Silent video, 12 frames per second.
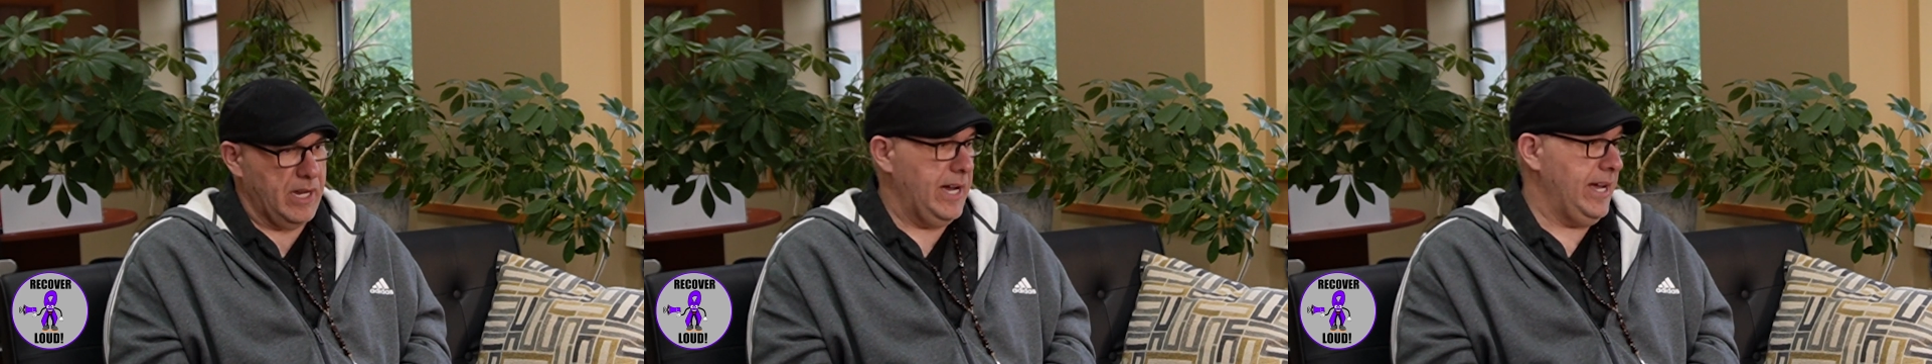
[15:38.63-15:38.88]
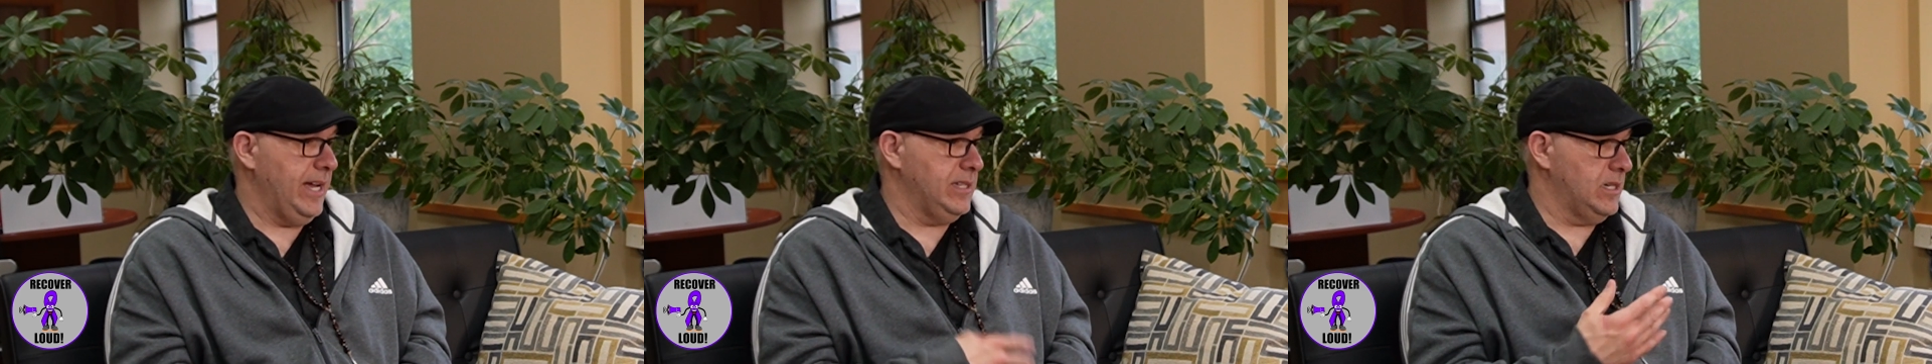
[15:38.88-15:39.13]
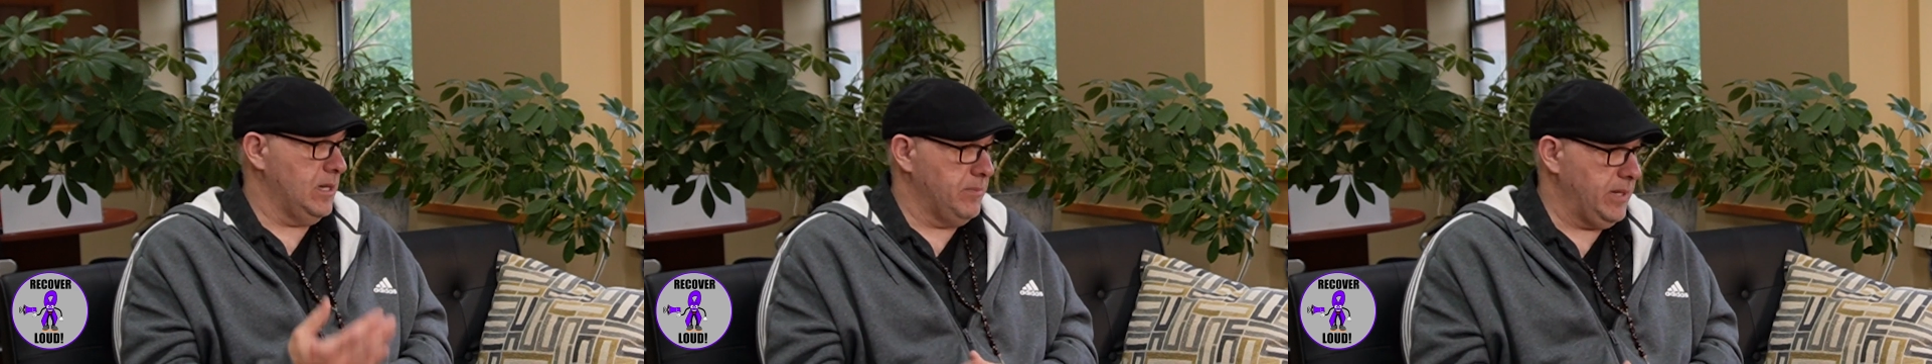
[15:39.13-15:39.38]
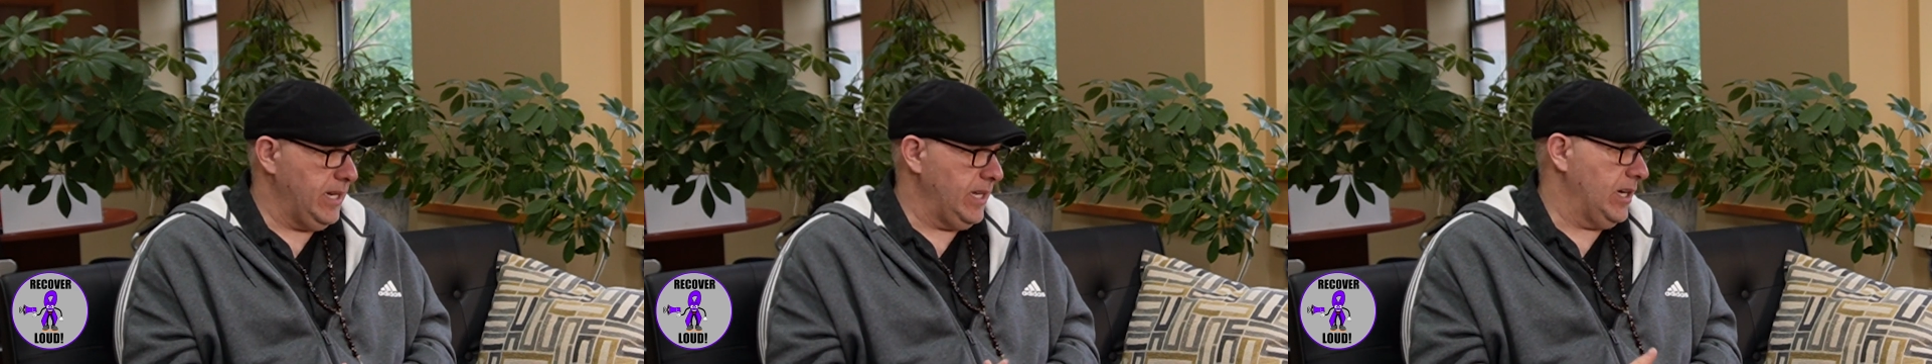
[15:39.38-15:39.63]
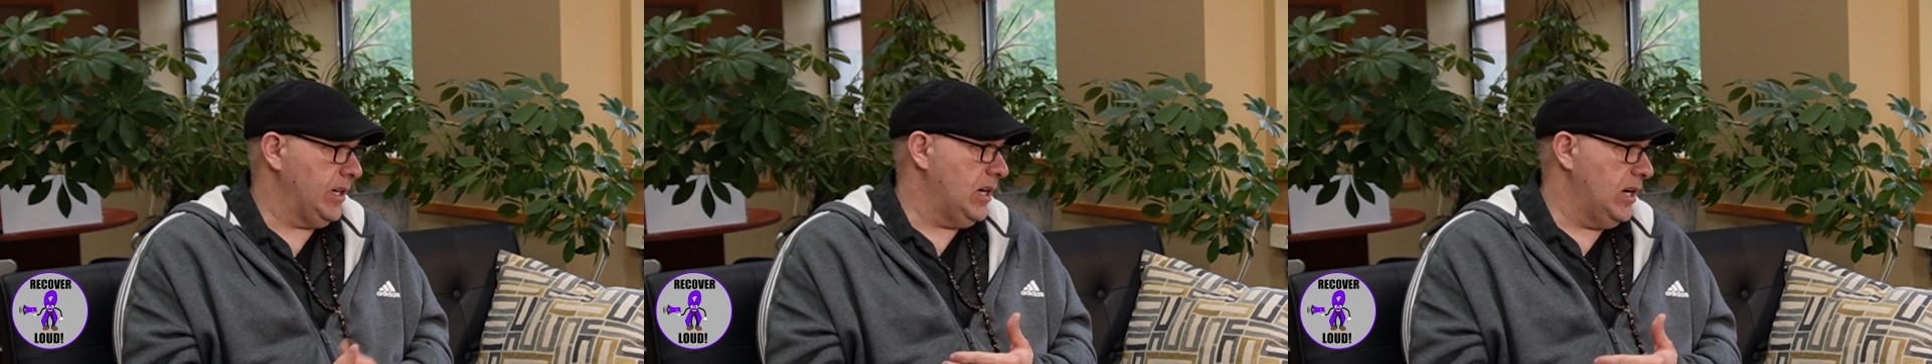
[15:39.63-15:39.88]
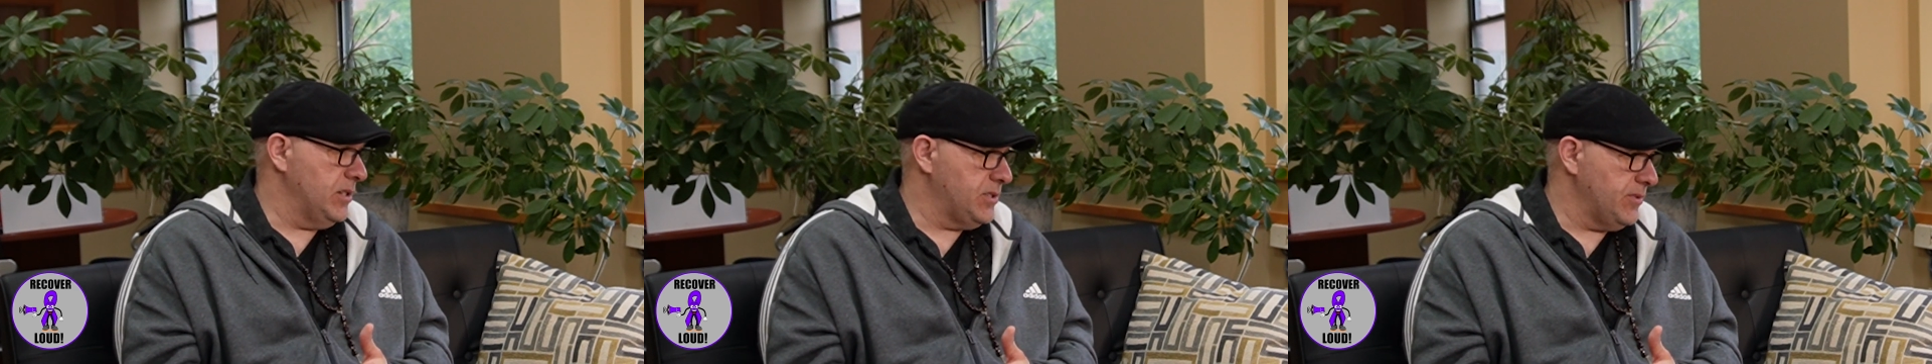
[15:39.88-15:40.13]
I ended up getting
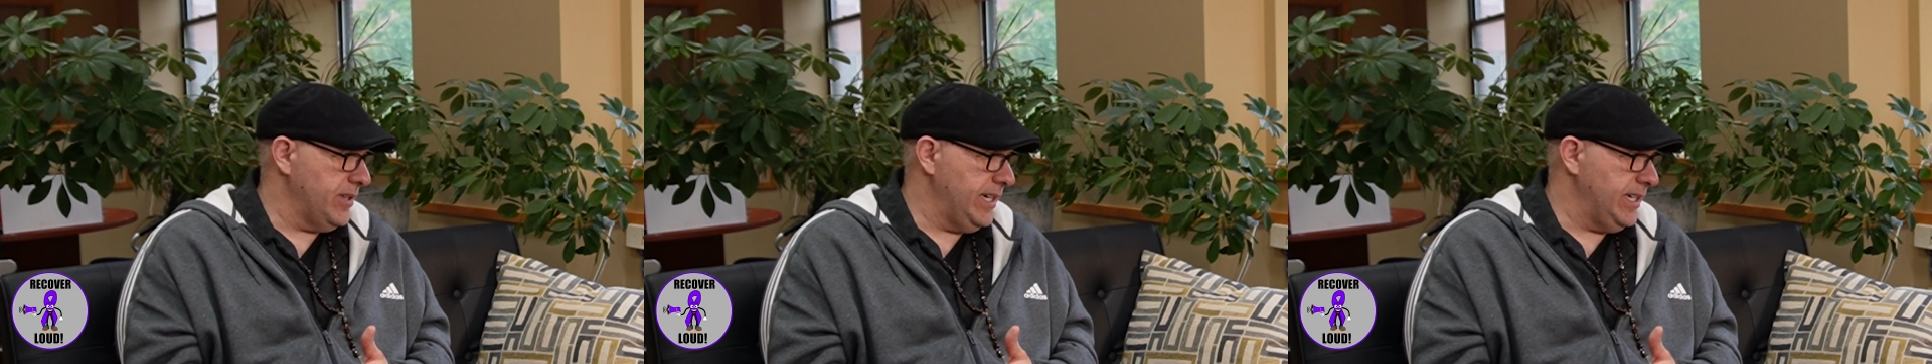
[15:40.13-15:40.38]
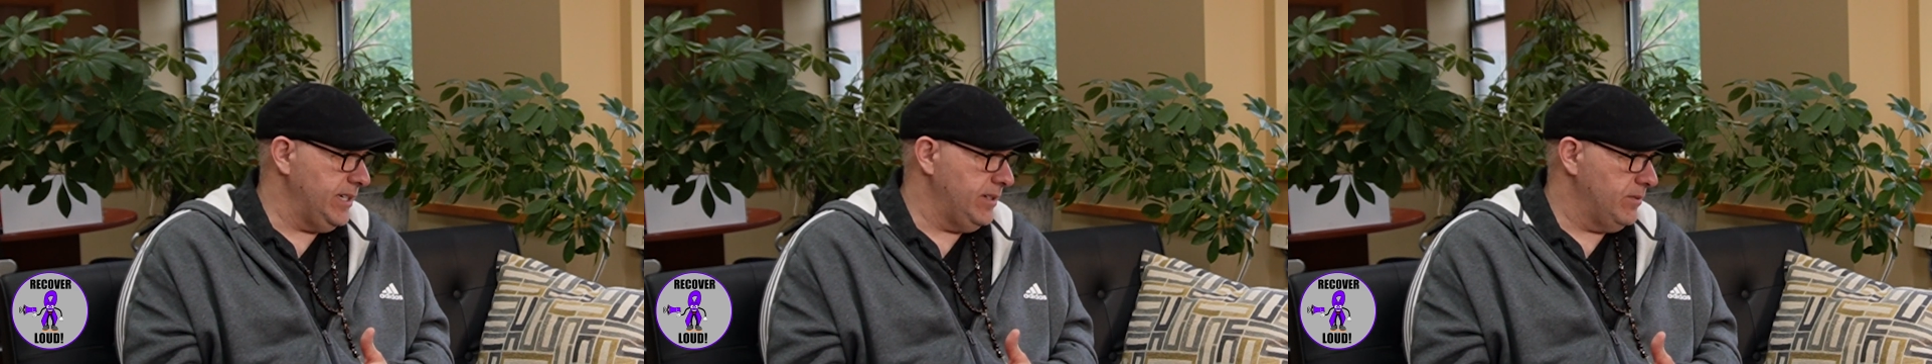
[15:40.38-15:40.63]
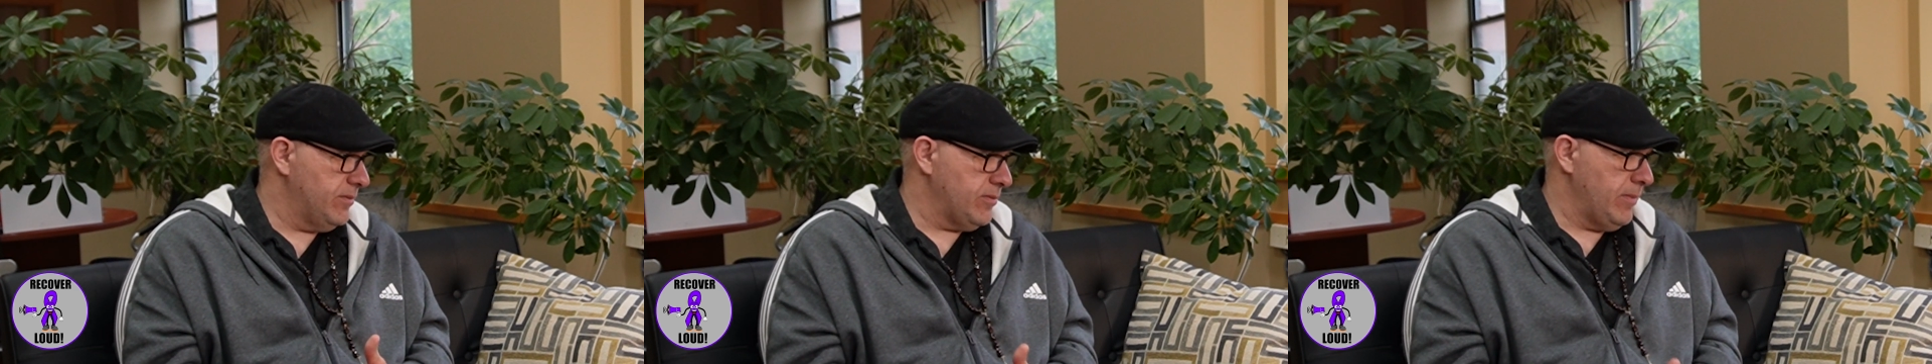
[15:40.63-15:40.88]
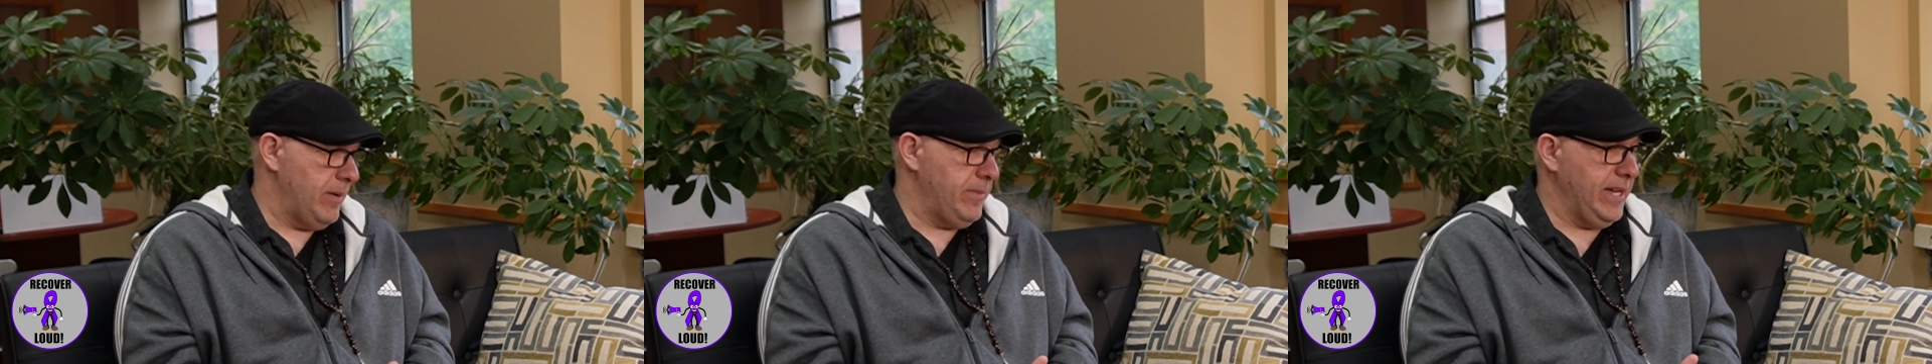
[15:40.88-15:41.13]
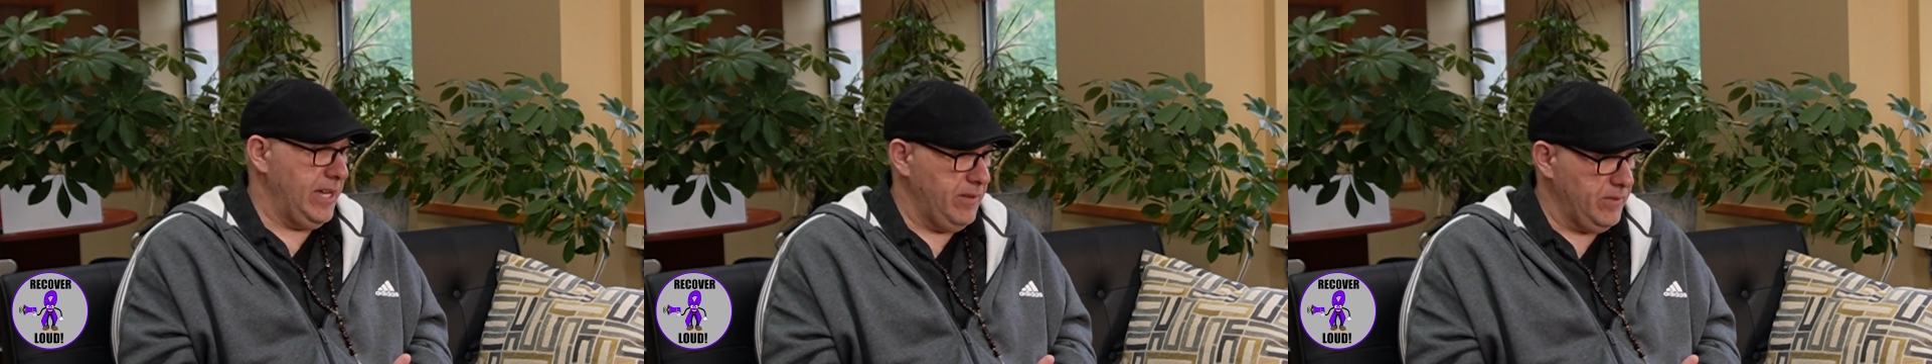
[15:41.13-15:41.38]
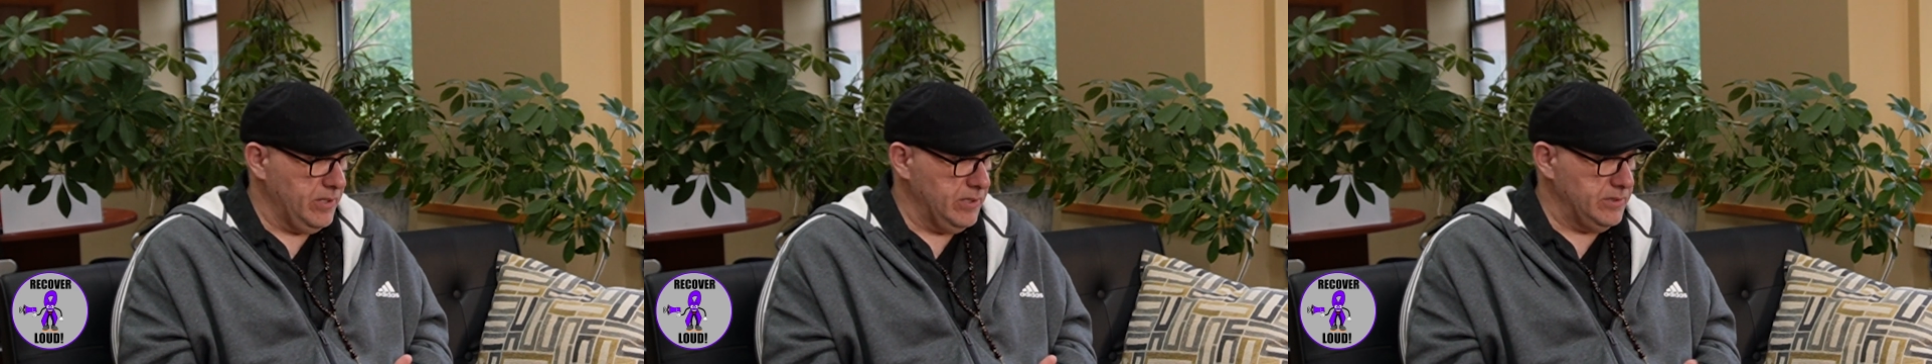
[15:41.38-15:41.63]
incarcerated for my
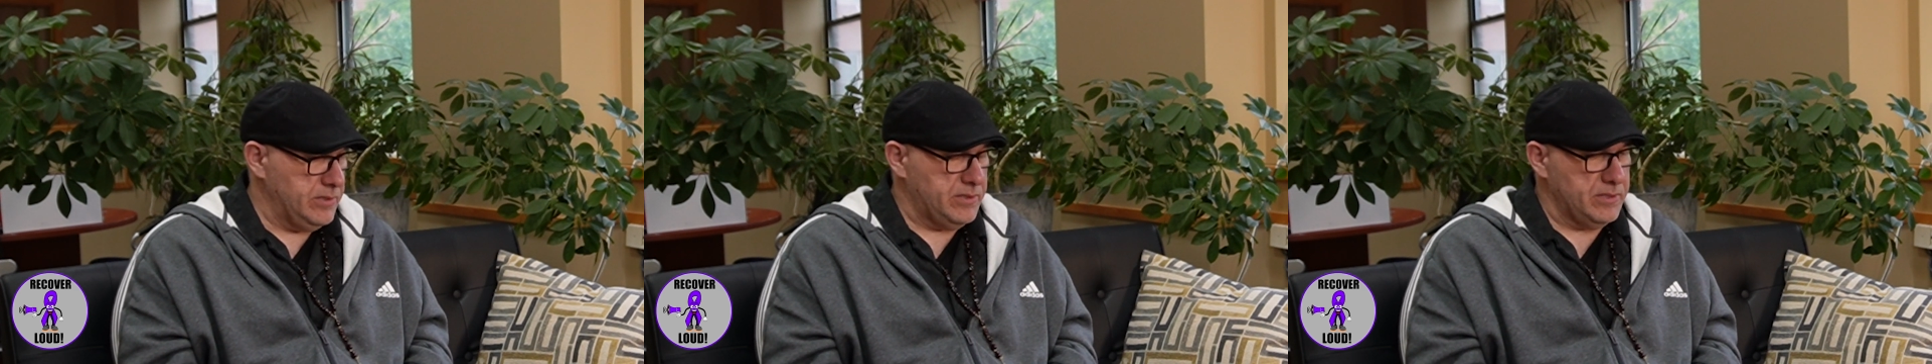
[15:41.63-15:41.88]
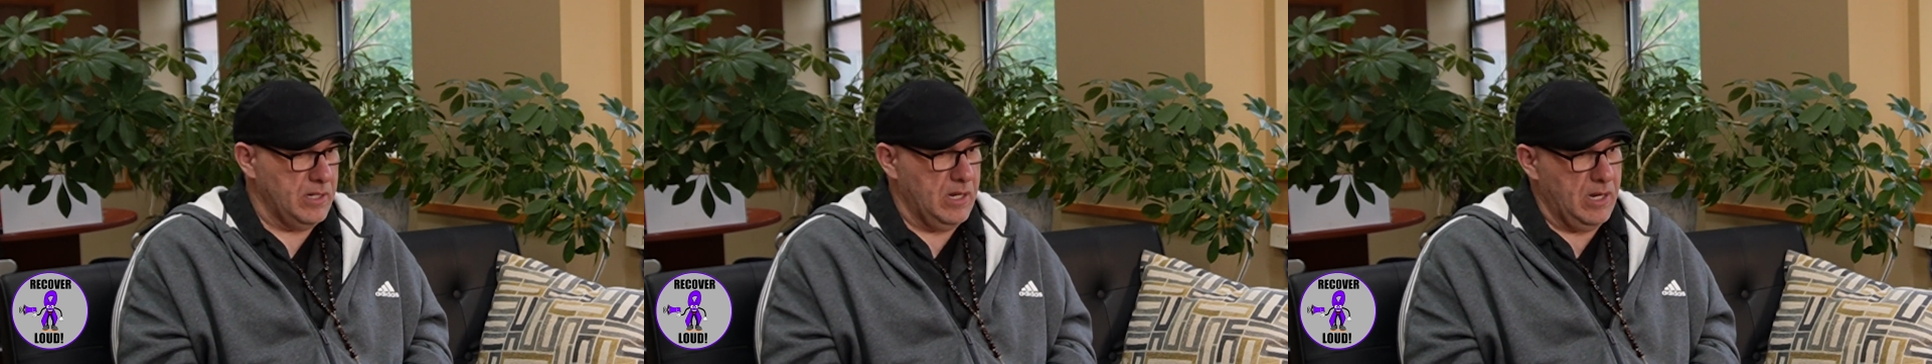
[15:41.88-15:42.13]
behaviors.